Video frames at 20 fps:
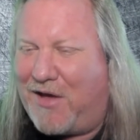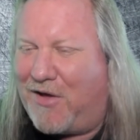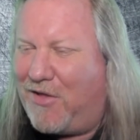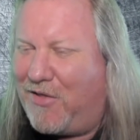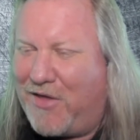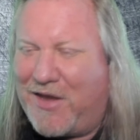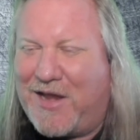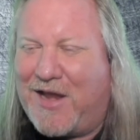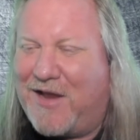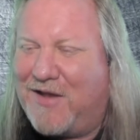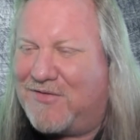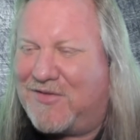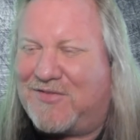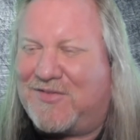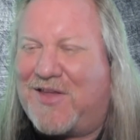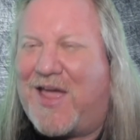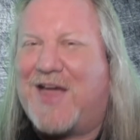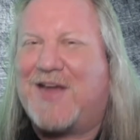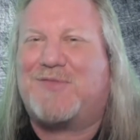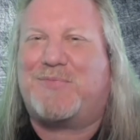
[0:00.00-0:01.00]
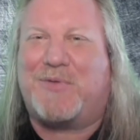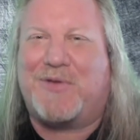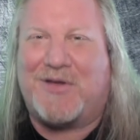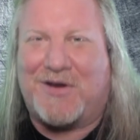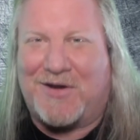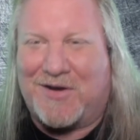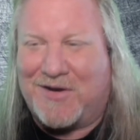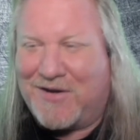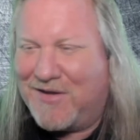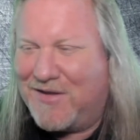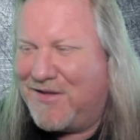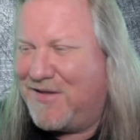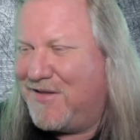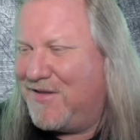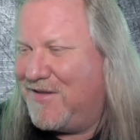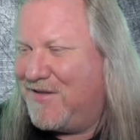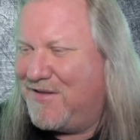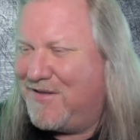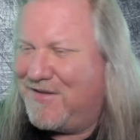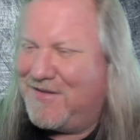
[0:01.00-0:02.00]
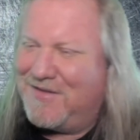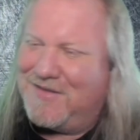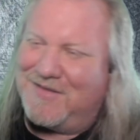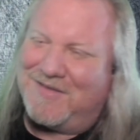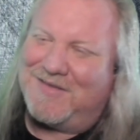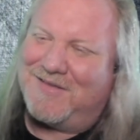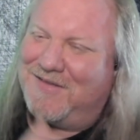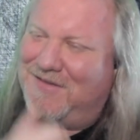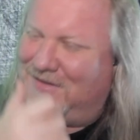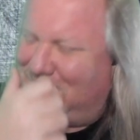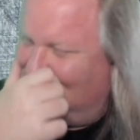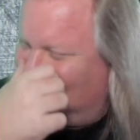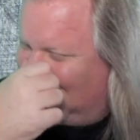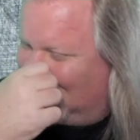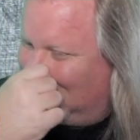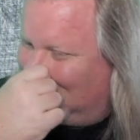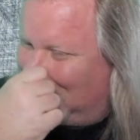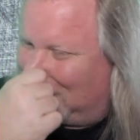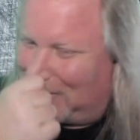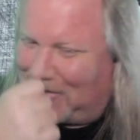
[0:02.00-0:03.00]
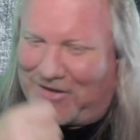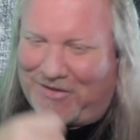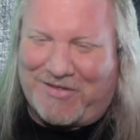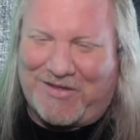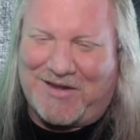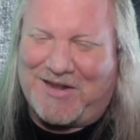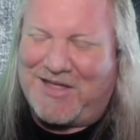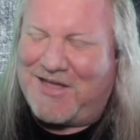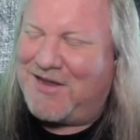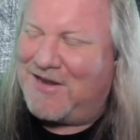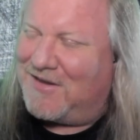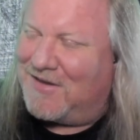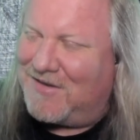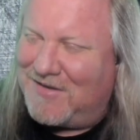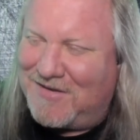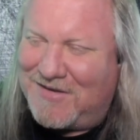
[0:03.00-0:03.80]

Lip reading: All they need is a sax player. That's all they need.